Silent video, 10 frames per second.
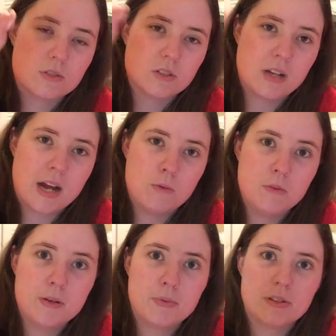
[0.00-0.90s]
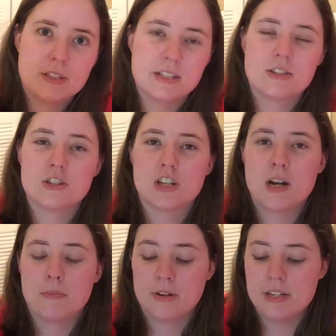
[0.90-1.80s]
So I will be putting these in the
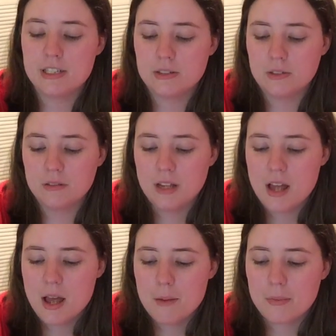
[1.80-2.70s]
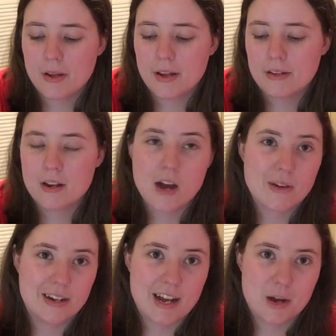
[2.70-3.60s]
shop pretty soon, but not
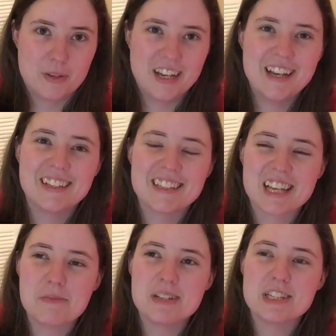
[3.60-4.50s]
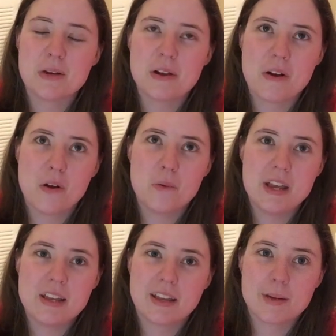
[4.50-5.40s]
right now because I've been sewing all
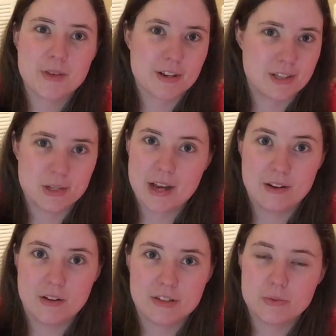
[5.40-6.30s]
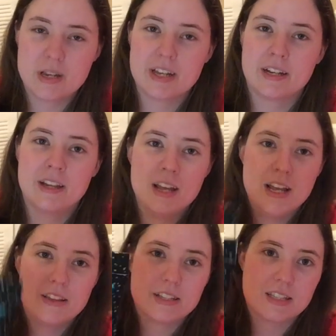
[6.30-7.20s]
week. That I'm not going to sew at all this weekend.
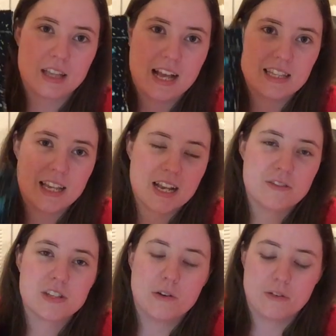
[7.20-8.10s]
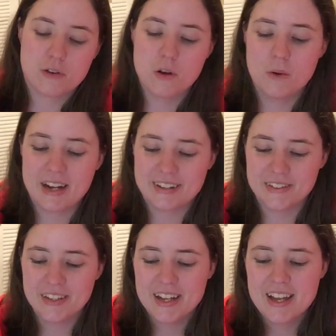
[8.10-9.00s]
This is the last thing I've sewed for a
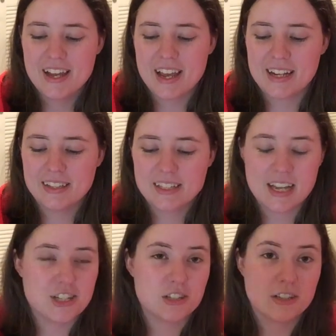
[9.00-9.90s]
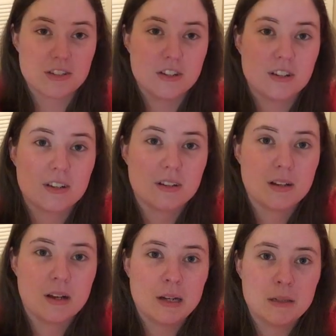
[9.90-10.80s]
while, and this actually only took
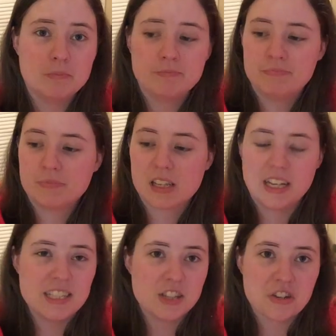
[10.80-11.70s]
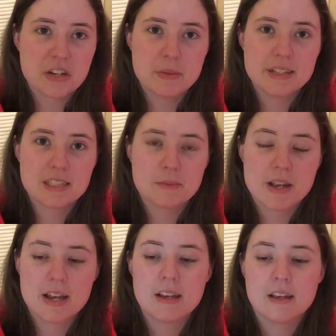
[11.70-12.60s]
less than 30 minutes to
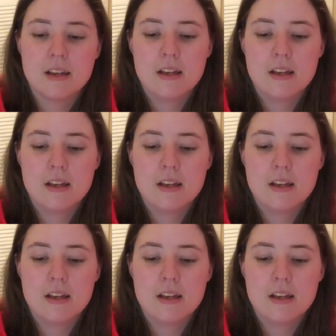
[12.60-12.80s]
make.